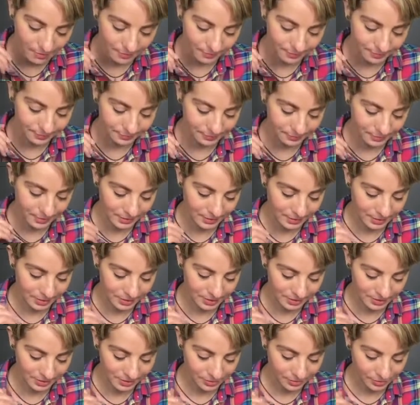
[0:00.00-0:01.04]
This
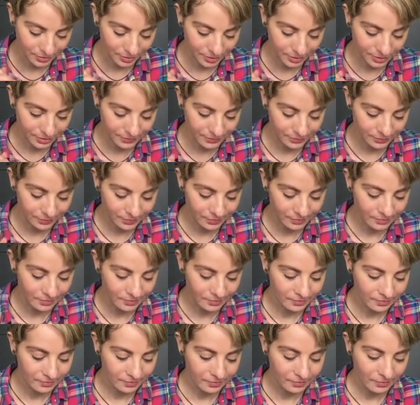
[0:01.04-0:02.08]
is just so good.
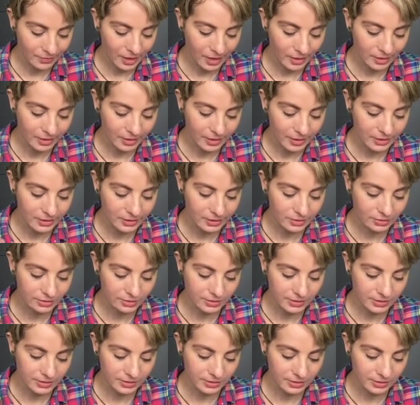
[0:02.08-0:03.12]
I like it too
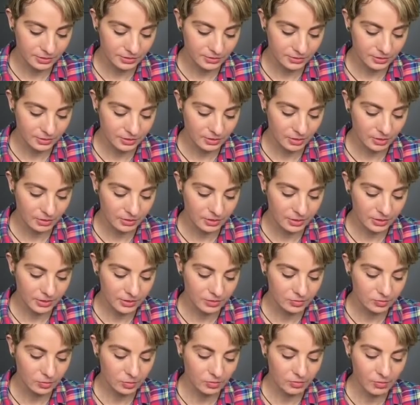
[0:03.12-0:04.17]
because it's not too salty.
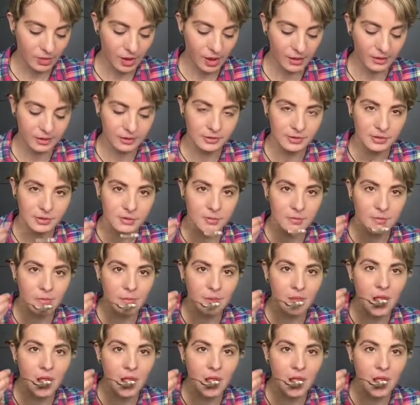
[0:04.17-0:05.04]
It's more mild.